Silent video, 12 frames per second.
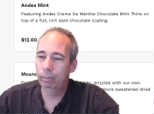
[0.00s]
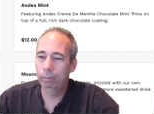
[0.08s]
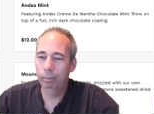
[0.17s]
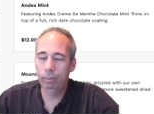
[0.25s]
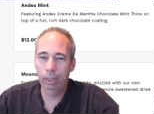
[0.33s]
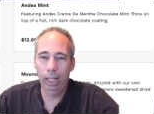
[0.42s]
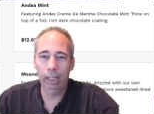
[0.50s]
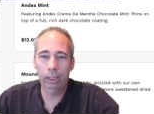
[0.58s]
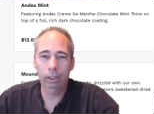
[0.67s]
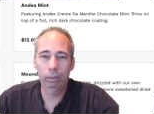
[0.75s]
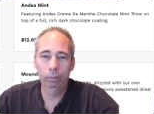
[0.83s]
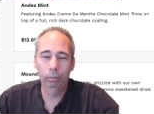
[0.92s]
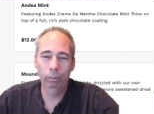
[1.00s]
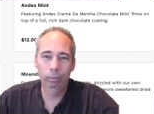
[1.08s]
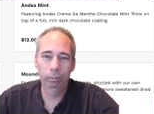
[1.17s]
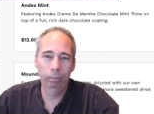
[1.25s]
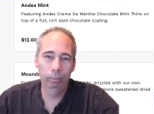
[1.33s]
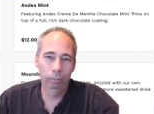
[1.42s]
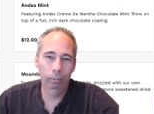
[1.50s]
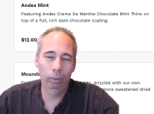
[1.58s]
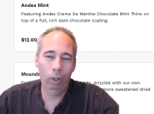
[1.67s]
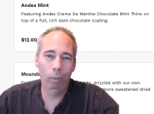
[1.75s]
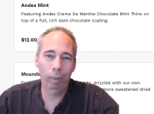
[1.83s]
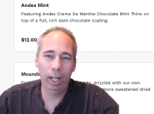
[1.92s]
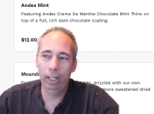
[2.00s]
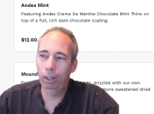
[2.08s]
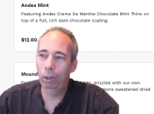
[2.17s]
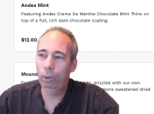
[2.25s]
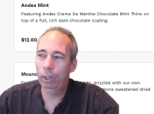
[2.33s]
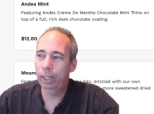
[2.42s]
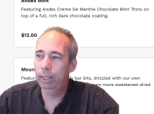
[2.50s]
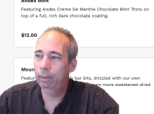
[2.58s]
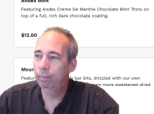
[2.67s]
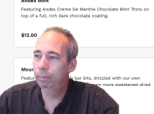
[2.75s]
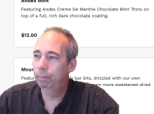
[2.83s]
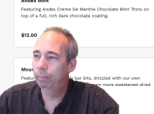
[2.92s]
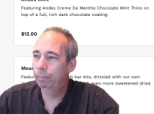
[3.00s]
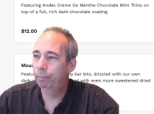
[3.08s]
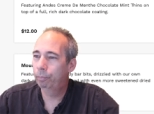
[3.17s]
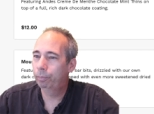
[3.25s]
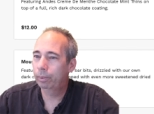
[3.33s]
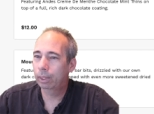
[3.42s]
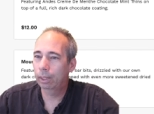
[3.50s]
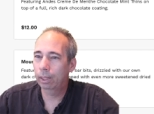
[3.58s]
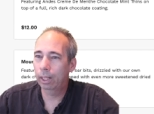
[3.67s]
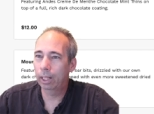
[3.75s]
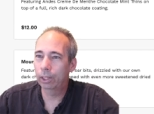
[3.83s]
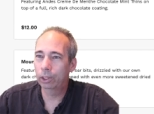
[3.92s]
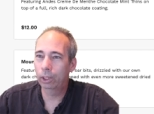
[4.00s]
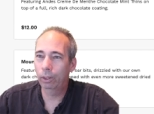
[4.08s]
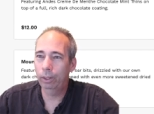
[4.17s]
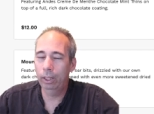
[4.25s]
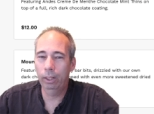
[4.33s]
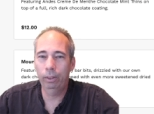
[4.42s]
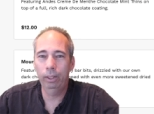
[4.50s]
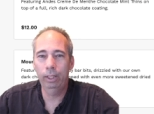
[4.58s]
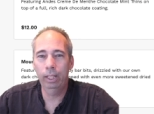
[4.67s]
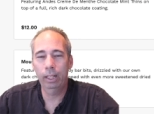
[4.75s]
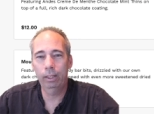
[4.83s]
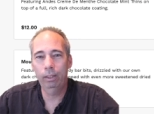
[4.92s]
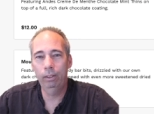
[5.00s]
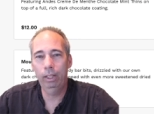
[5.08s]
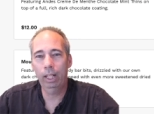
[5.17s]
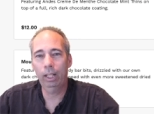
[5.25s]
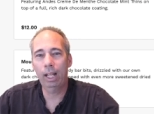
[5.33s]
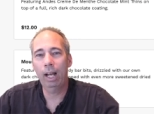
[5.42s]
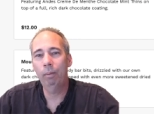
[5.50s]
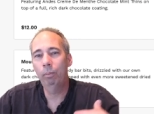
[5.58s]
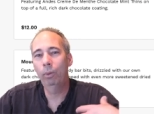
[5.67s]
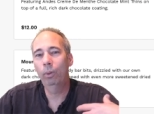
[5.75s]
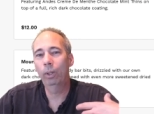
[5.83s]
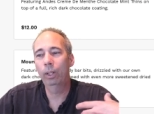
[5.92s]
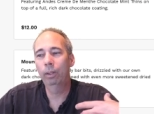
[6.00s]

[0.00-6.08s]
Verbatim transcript: and it's homemade locally. Uh, so you know you get you get a lot more